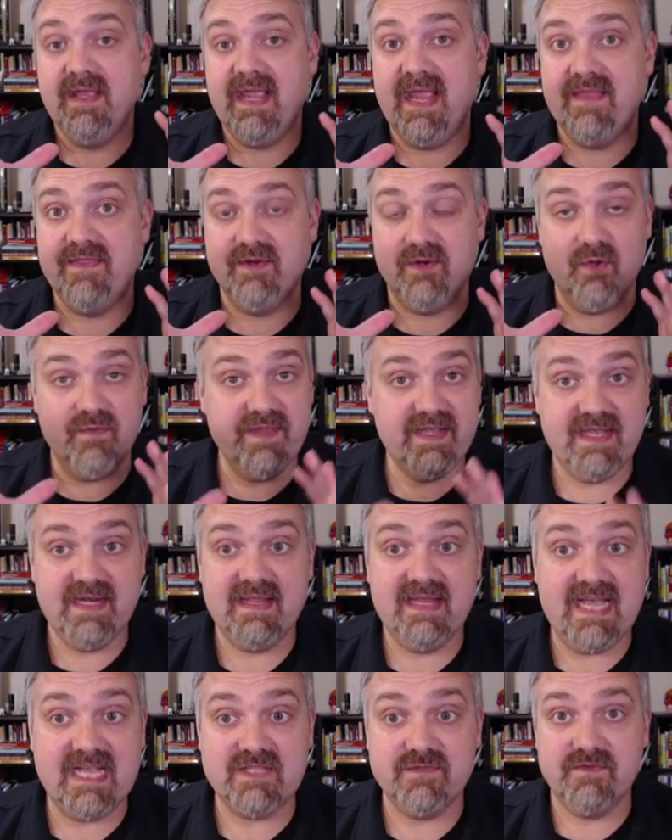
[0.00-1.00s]
and they're only
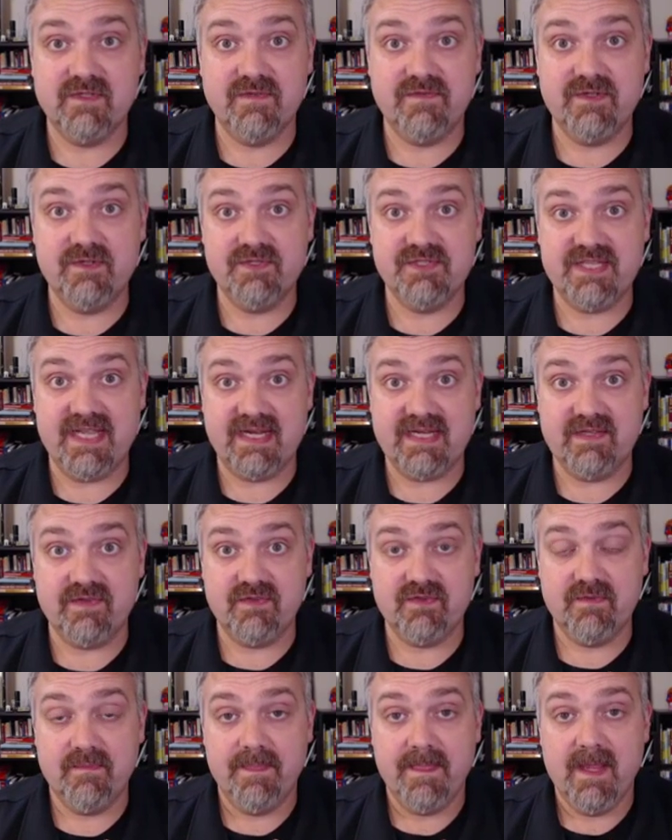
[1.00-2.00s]
going to last for a few
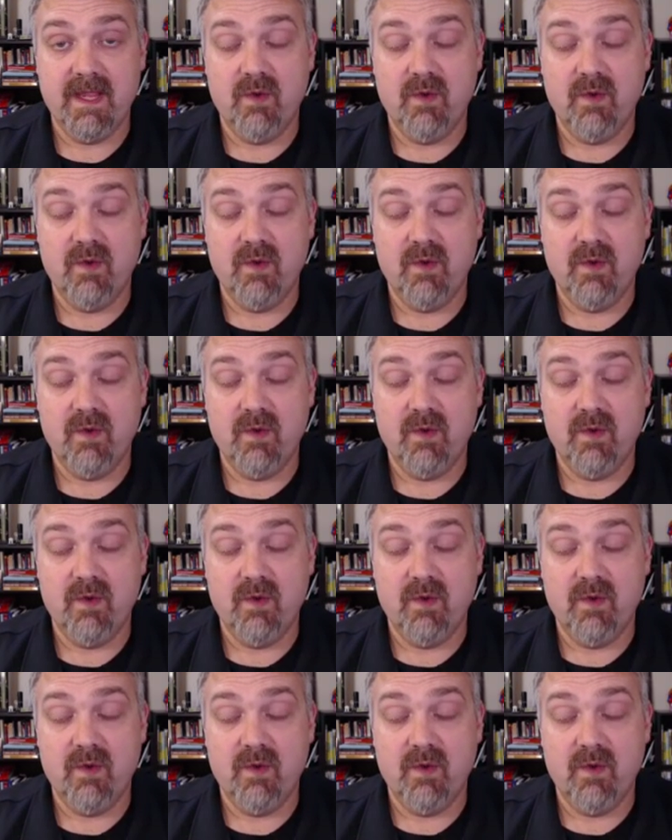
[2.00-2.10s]
seconds.